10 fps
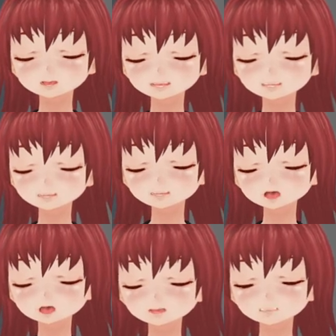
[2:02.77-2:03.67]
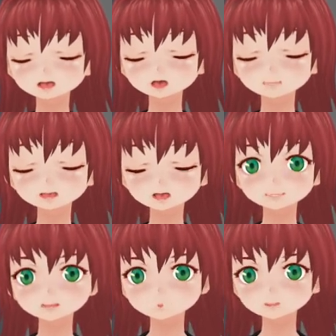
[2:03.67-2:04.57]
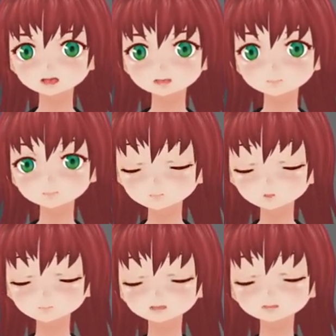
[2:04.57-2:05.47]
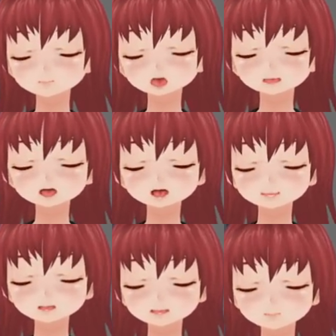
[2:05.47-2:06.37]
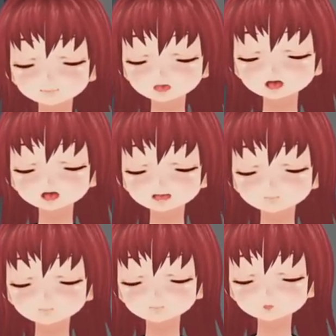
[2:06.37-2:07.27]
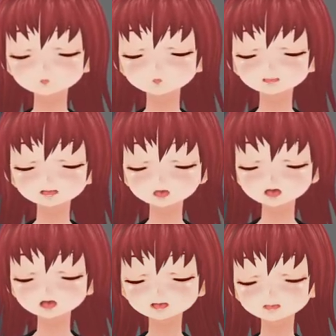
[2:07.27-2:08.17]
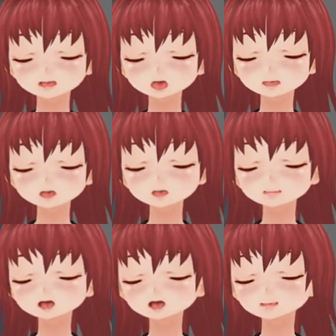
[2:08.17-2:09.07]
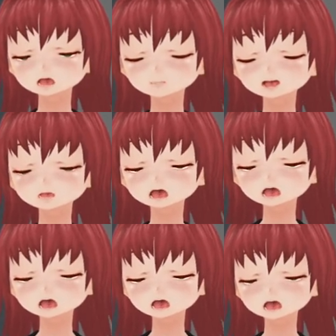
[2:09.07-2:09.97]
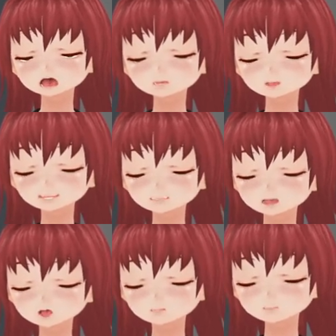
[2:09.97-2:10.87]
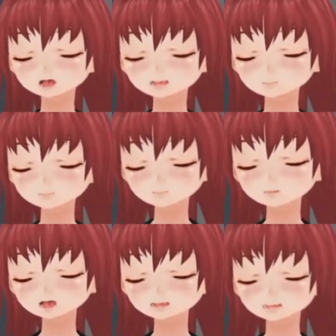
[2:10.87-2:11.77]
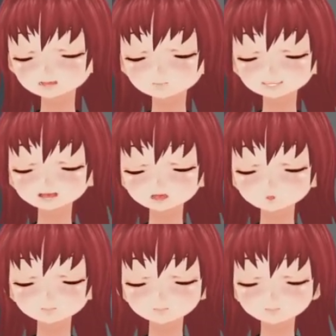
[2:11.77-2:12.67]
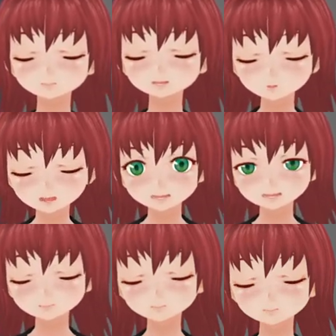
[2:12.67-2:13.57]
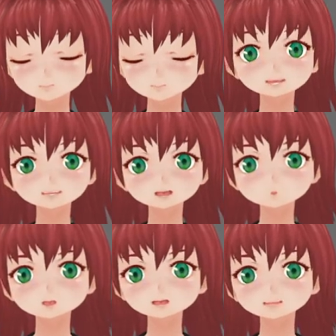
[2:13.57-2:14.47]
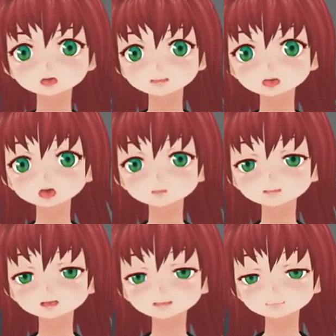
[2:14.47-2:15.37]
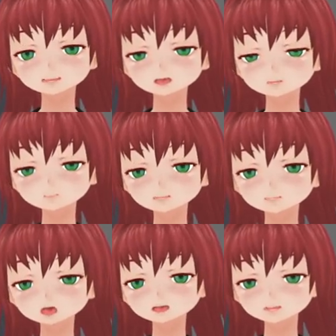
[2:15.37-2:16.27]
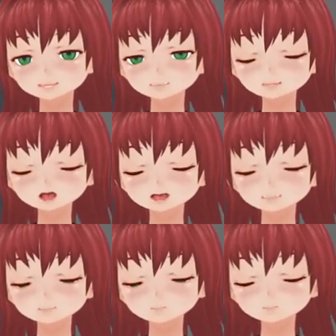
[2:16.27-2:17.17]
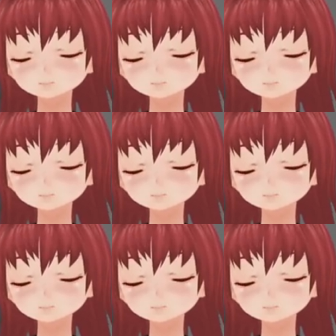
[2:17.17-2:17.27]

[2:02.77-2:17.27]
you see there are many options to customize your model. Yeah, we have our model ready to export. On the upper bar we go to camera exporter and then to export on the left bar and push the export button on the right. A new window will open, you just have to fill out the first lines,